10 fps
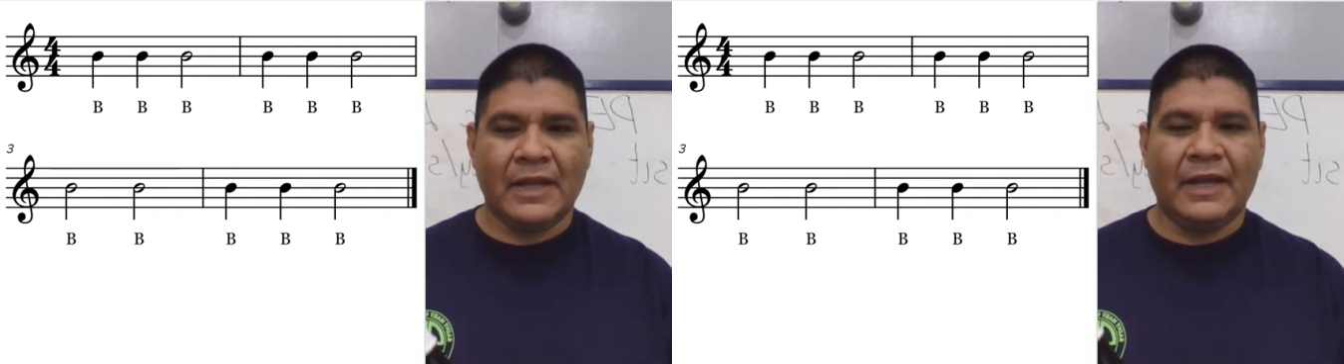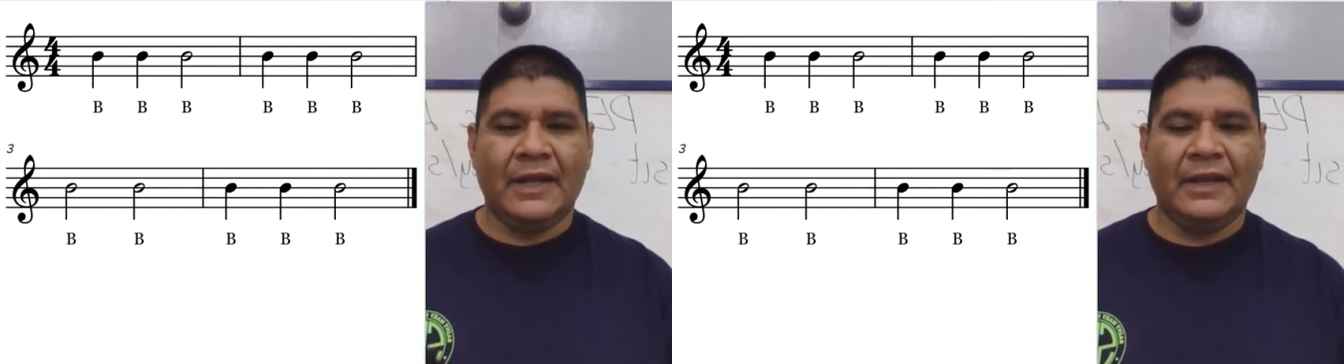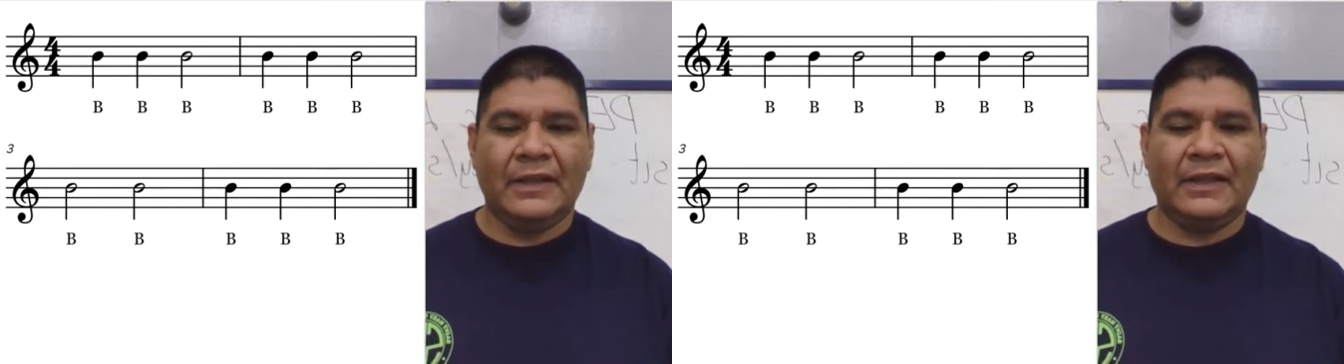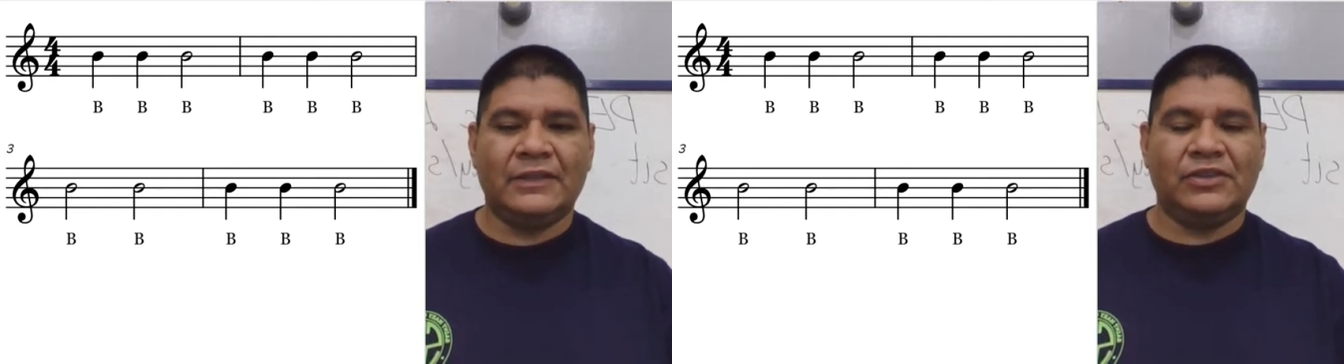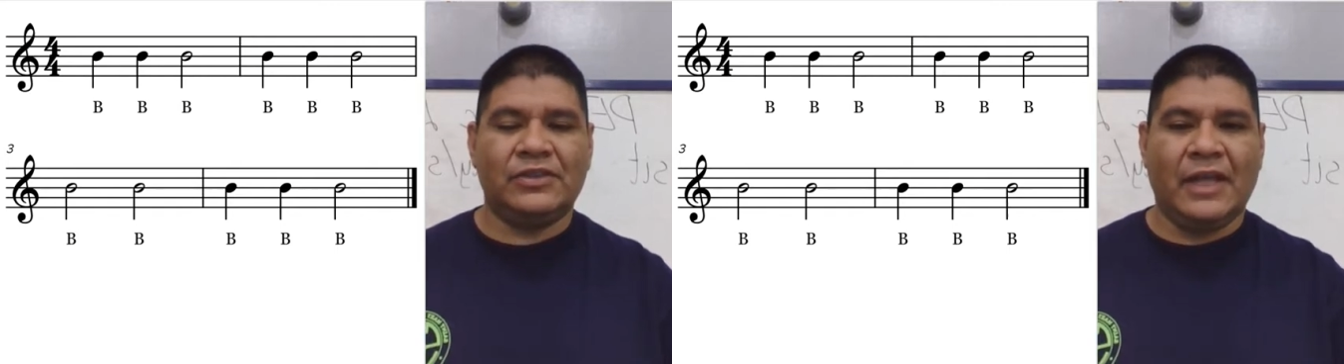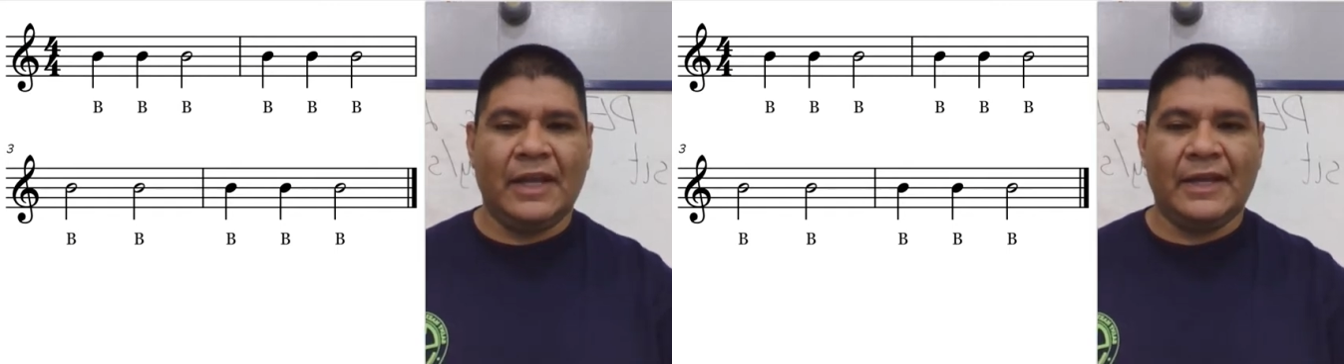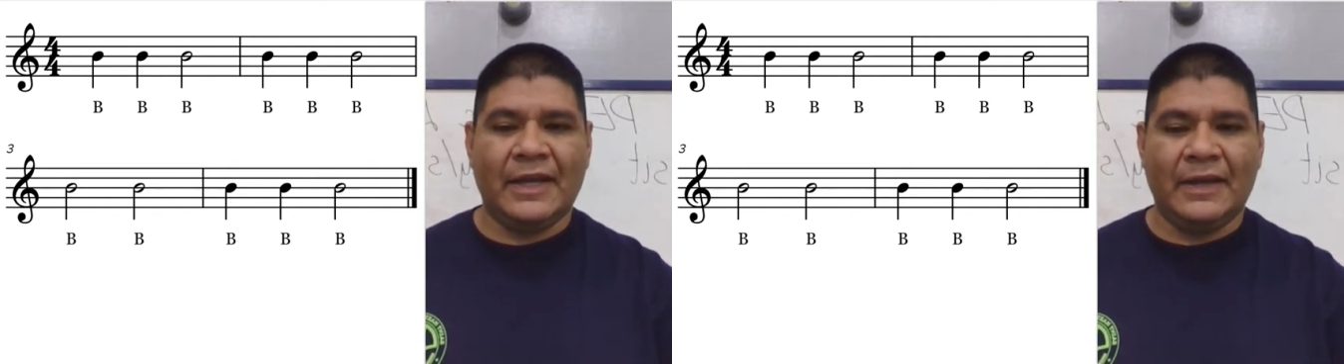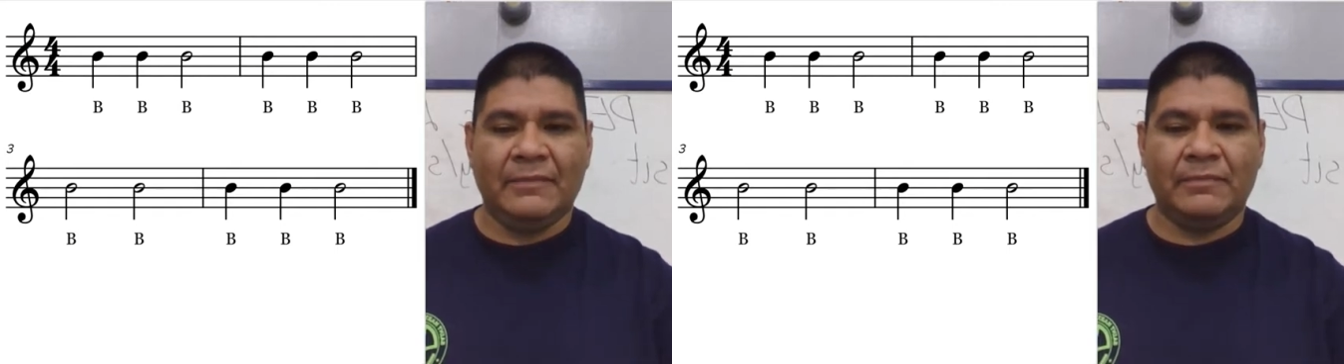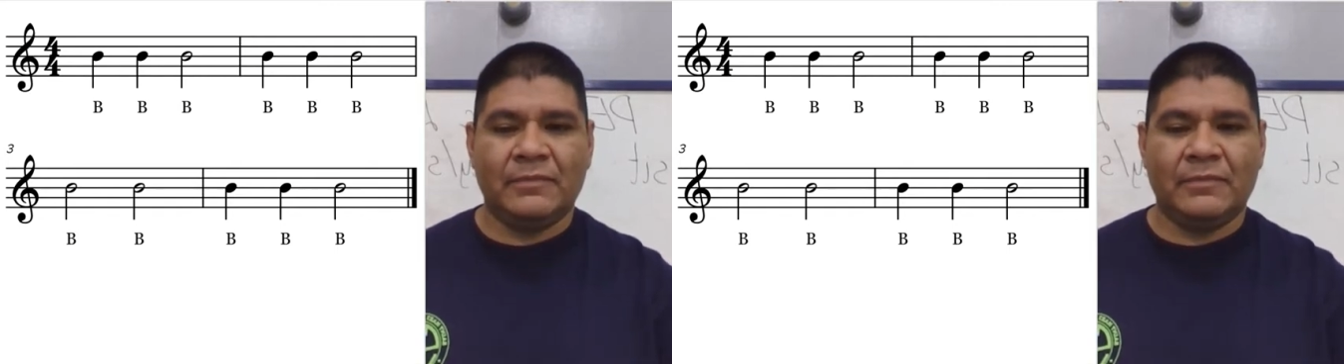Okay, let's do that again.